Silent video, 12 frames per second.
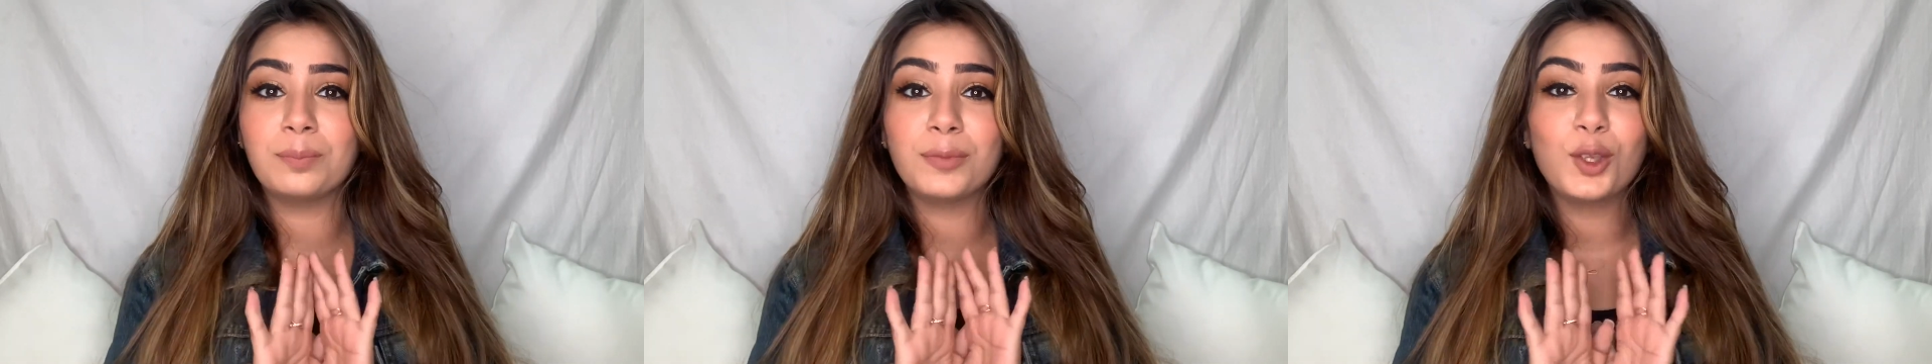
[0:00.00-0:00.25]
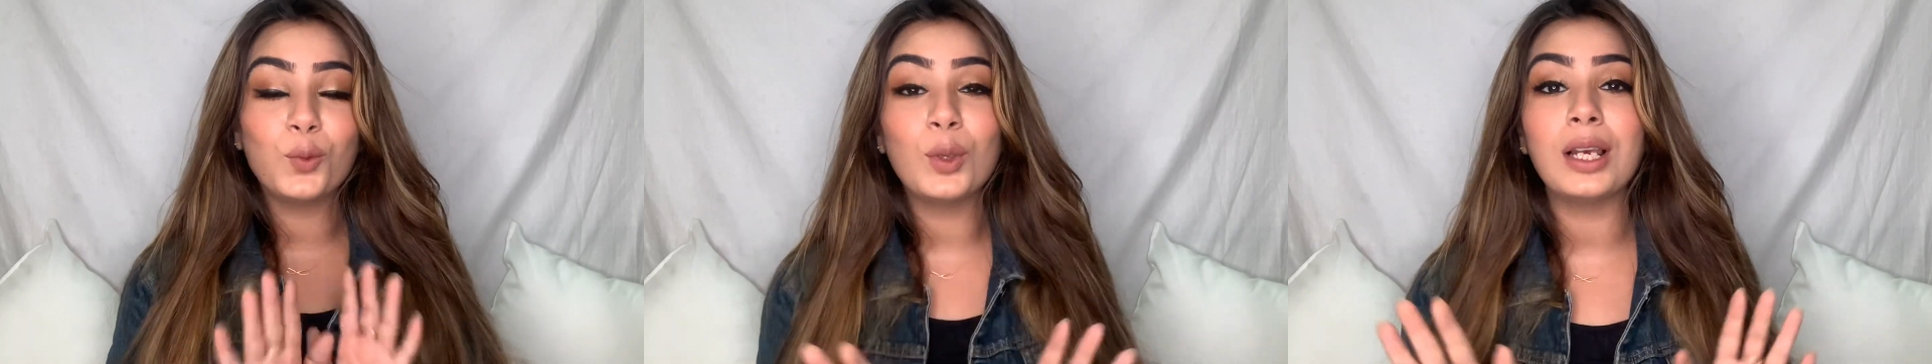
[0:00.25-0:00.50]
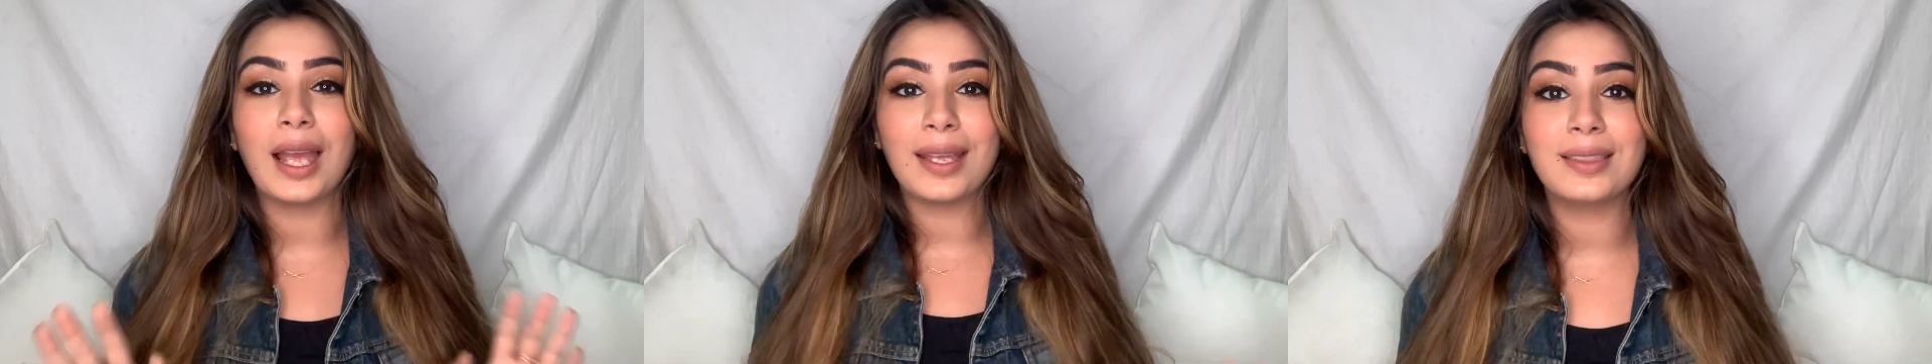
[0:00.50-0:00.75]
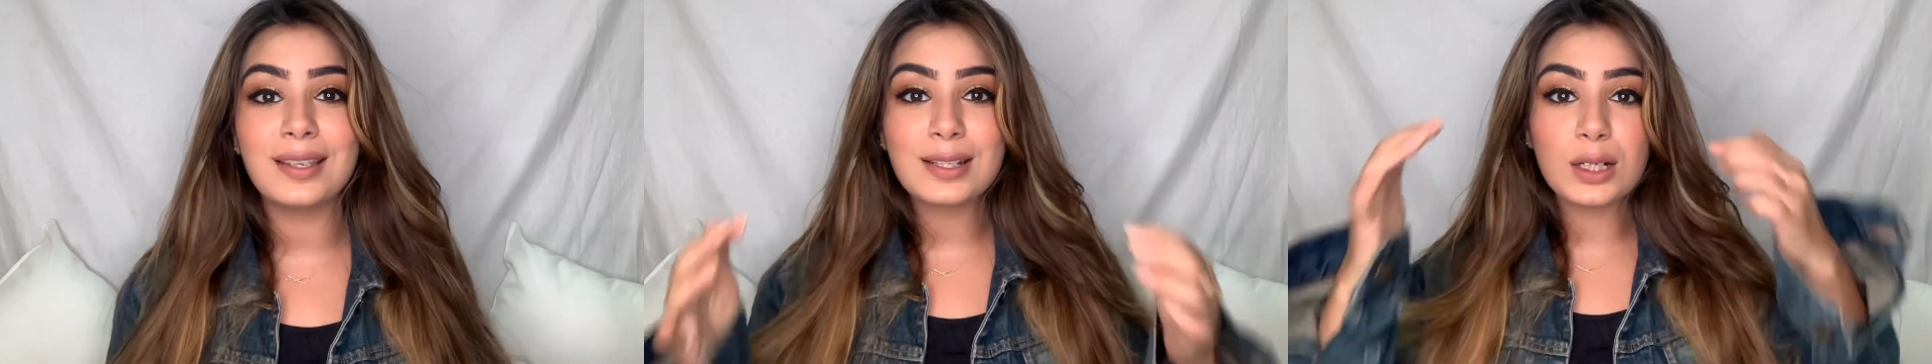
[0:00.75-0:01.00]
you will
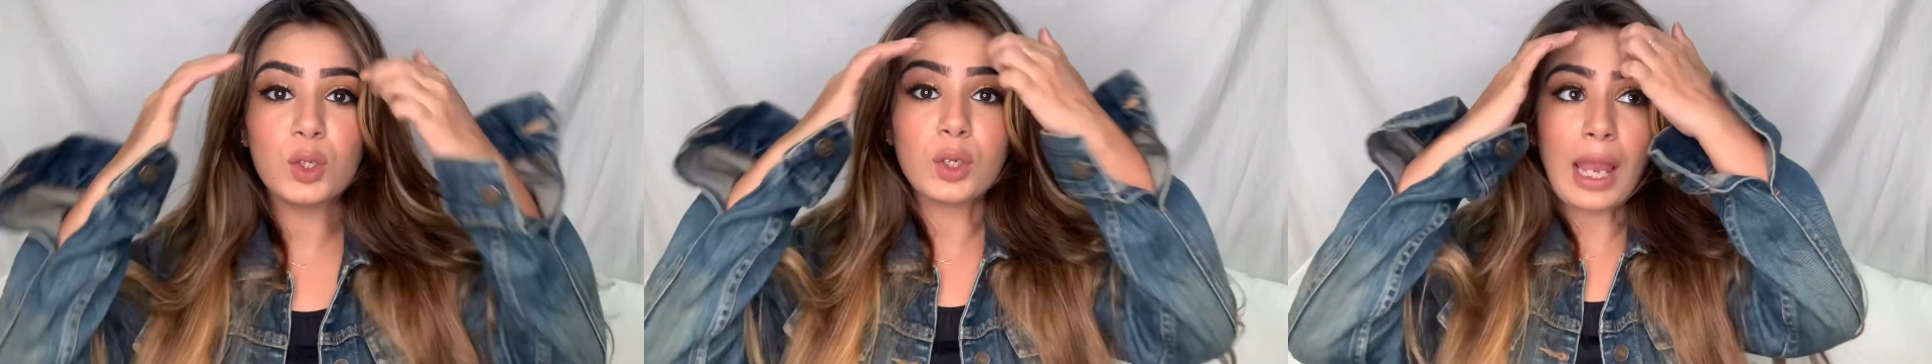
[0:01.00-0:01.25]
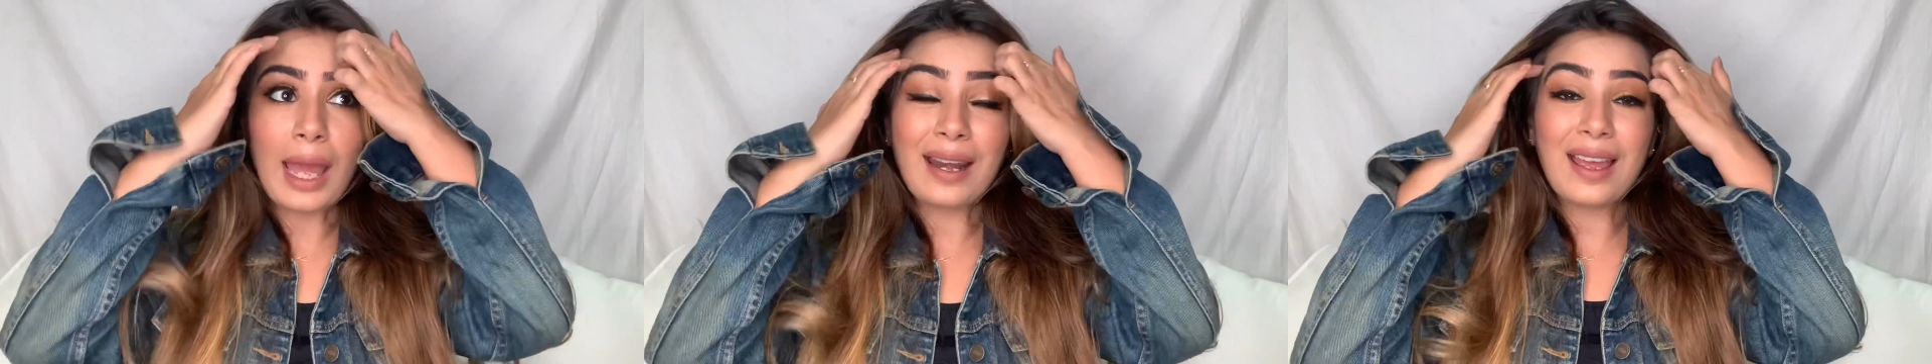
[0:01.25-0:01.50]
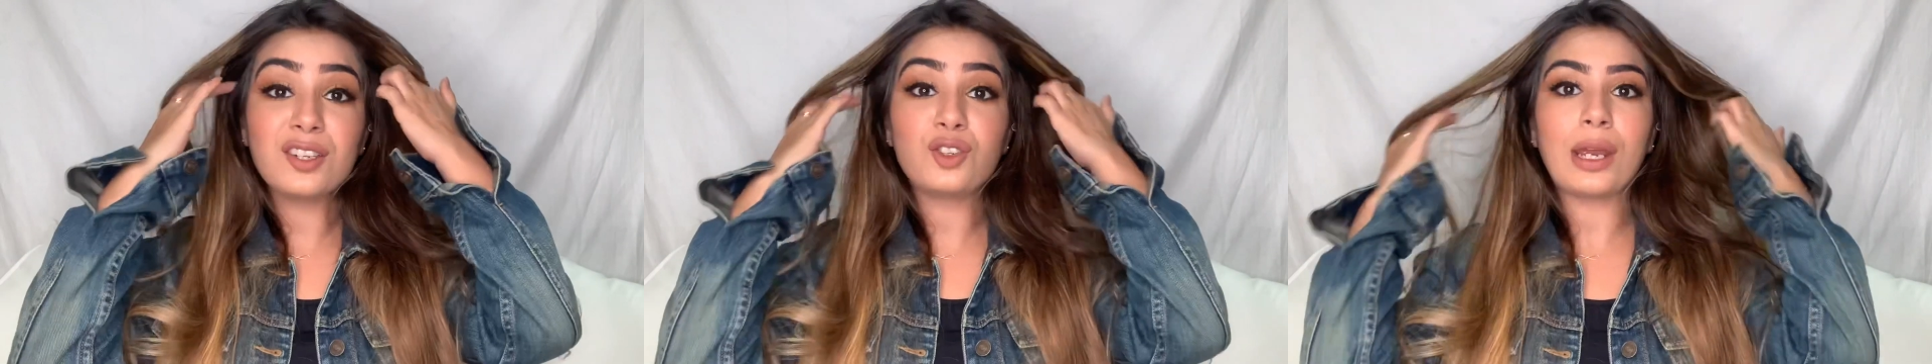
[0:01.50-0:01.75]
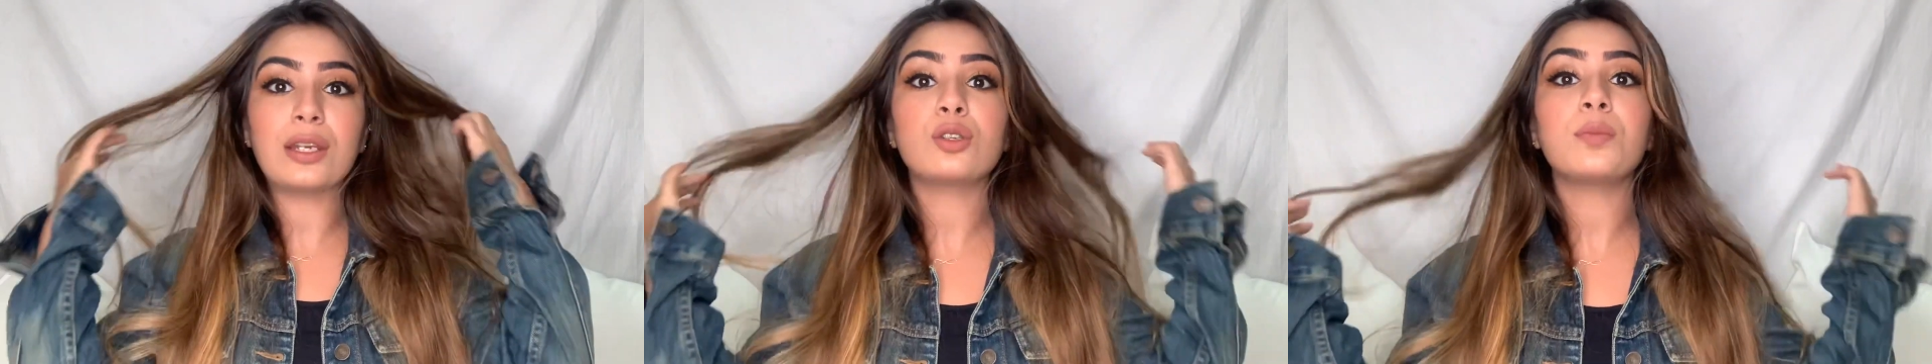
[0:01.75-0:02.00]
like this look, and I
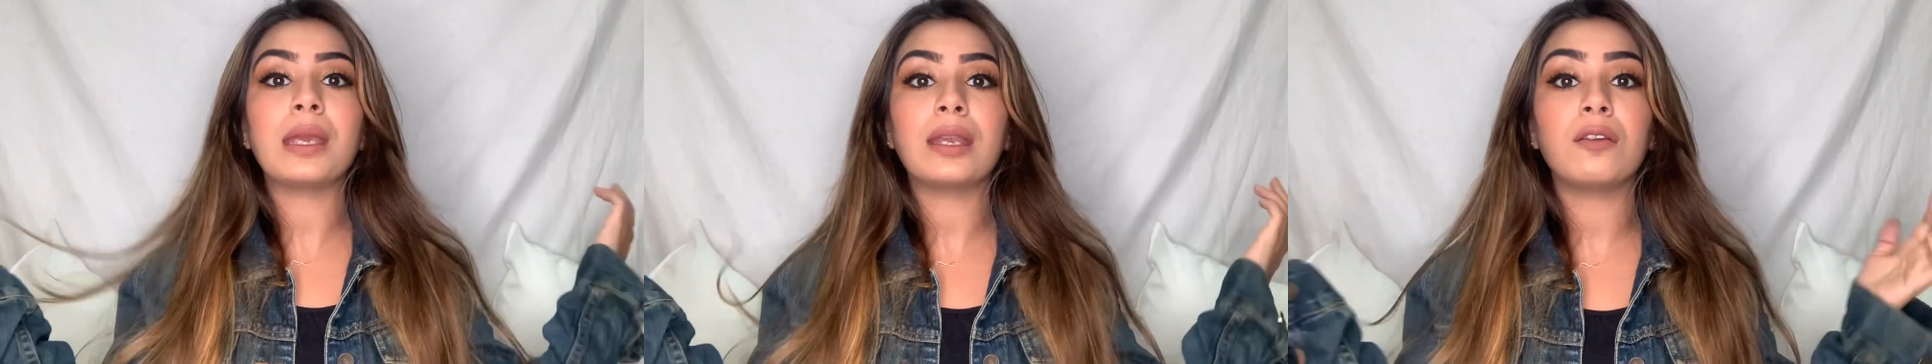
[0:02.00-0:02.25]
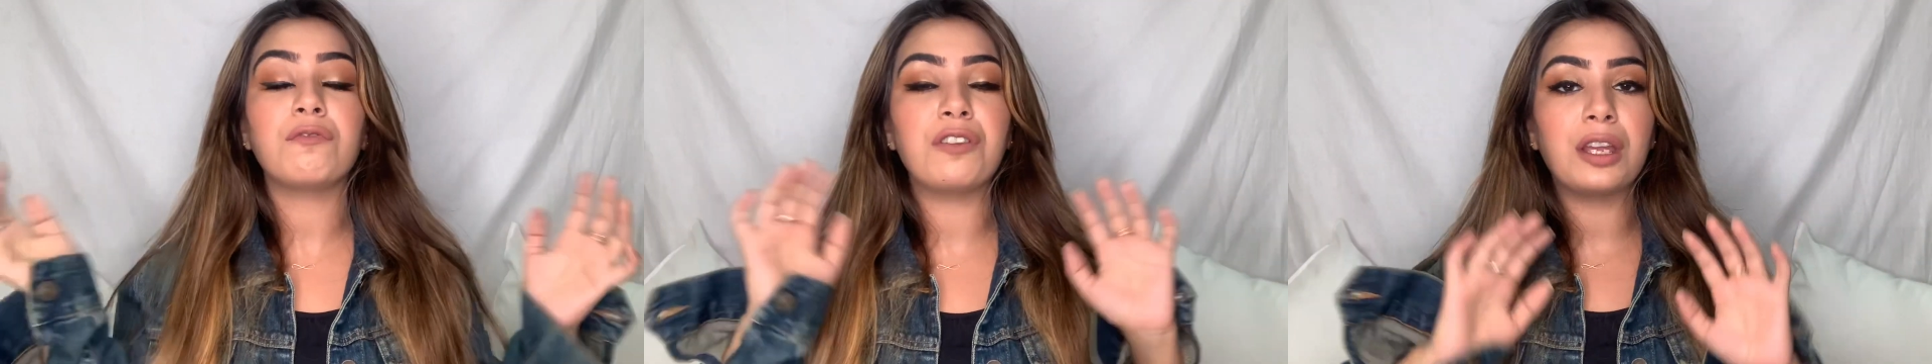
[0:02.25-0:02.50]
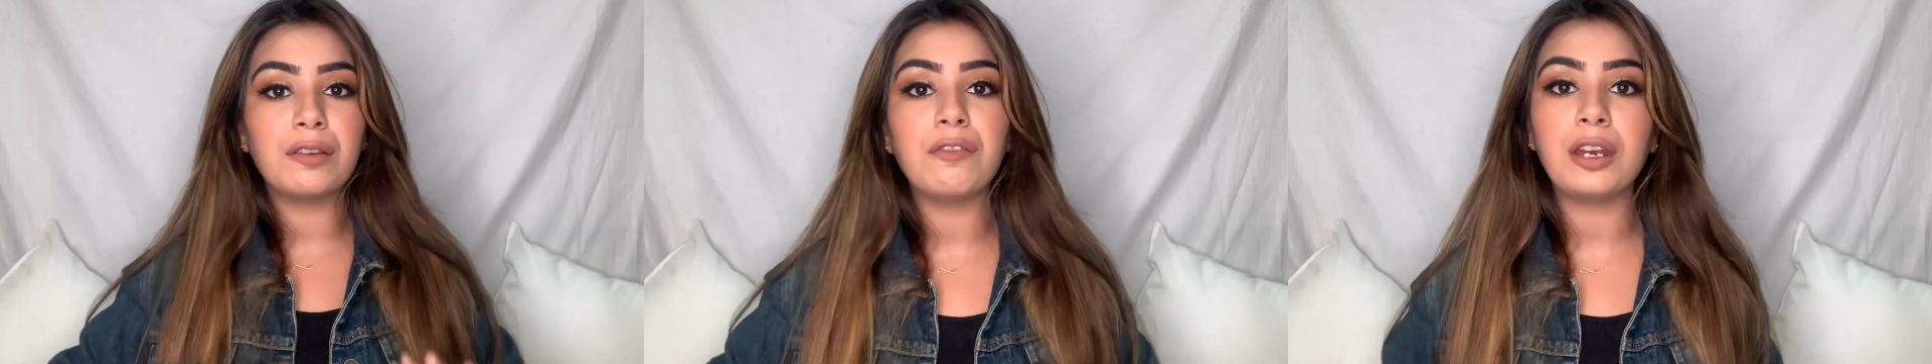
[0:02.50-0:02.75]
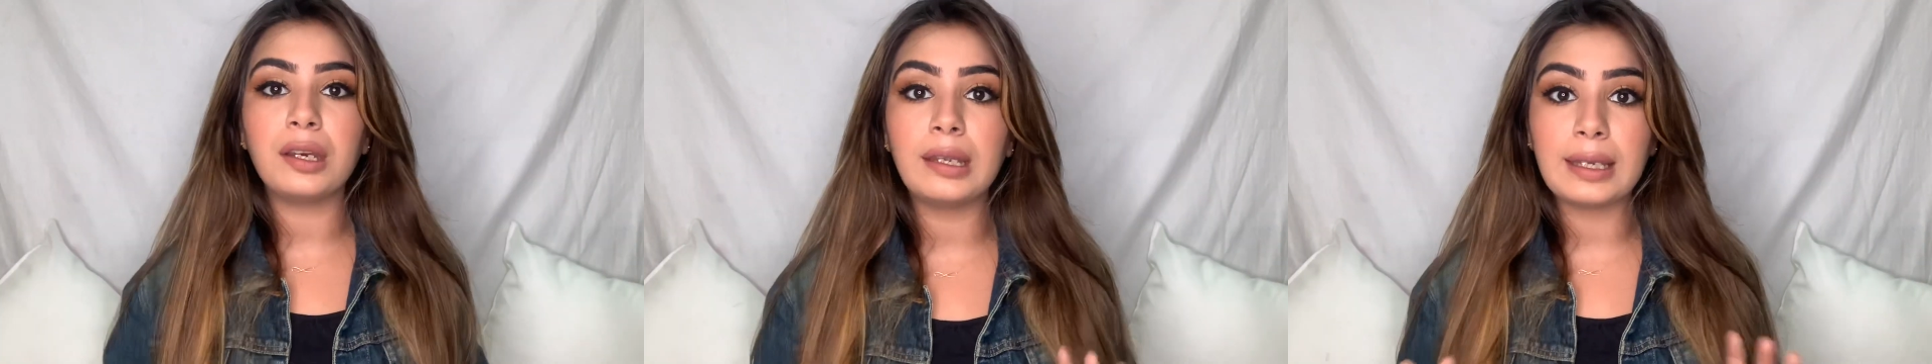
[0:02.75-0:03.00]
tried to make it
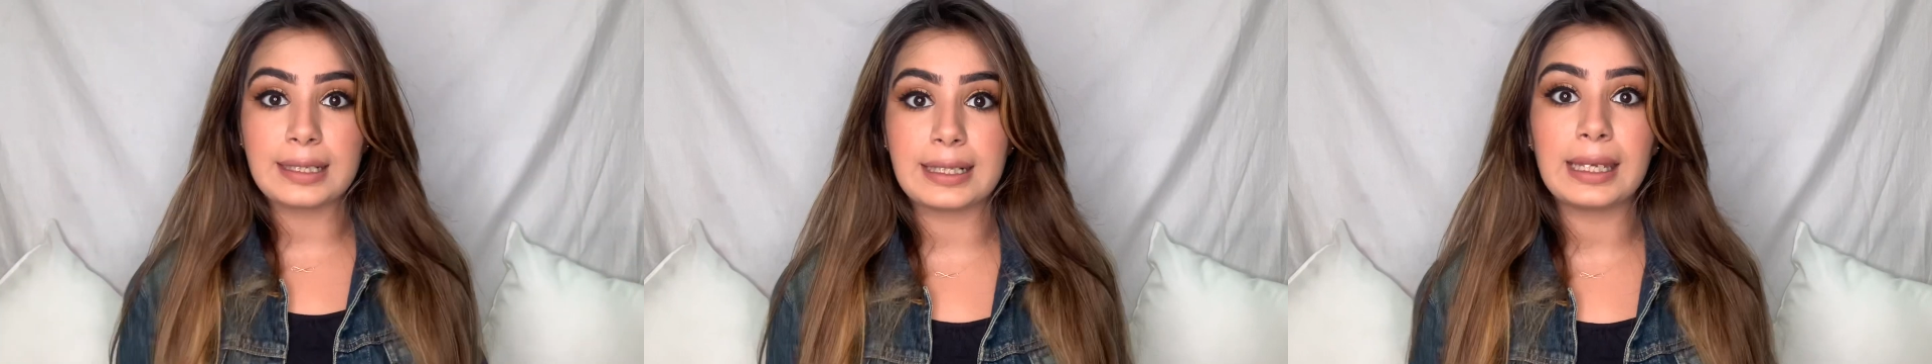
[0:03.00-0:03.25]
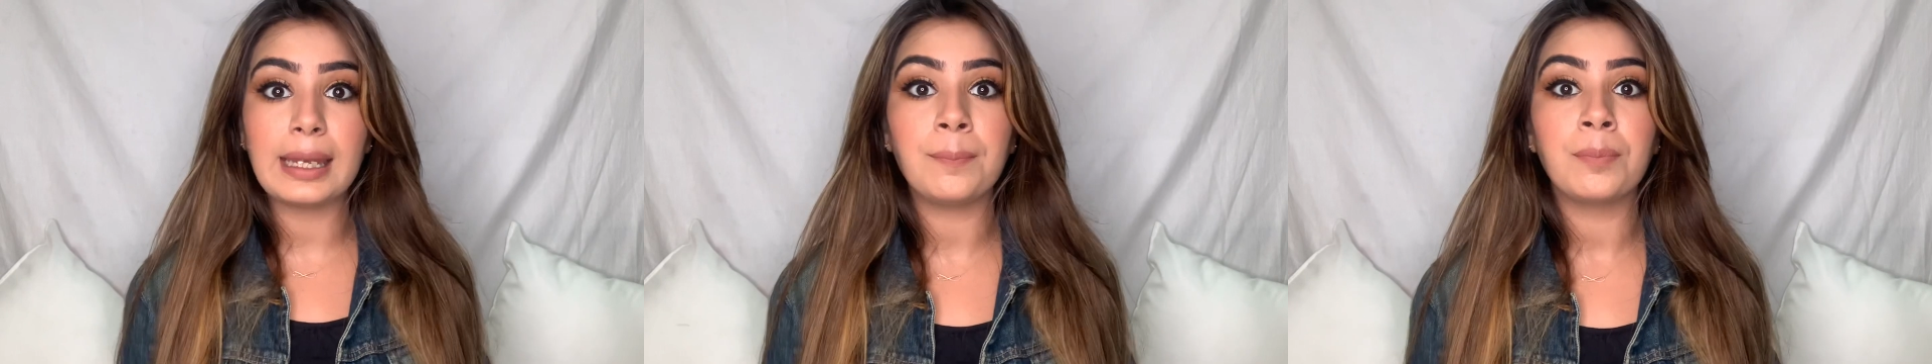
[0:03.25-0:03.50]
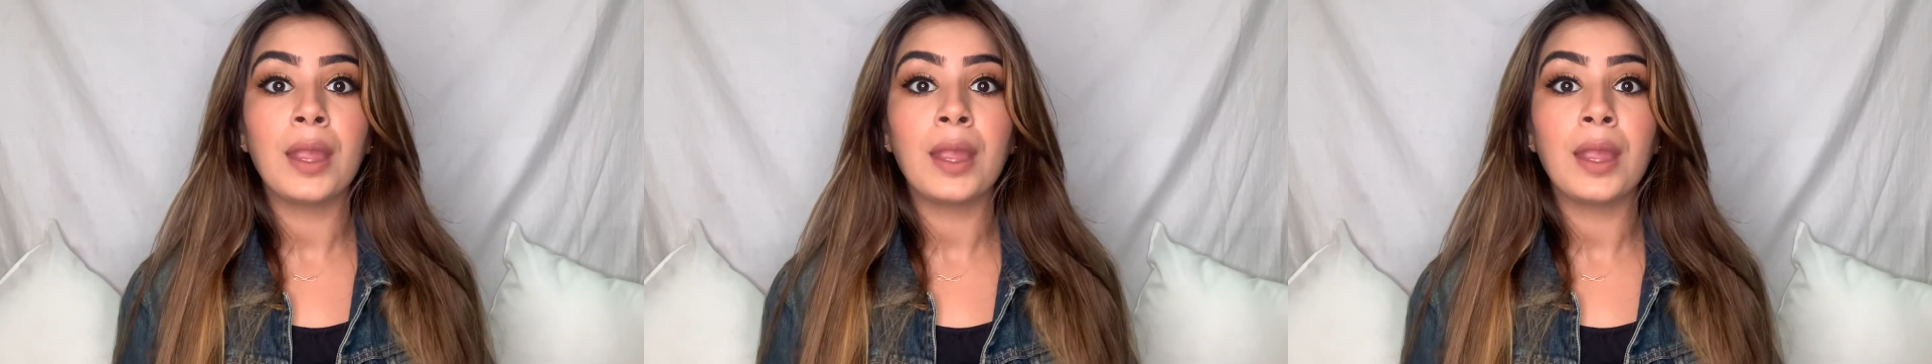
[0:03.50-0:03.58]
very easy,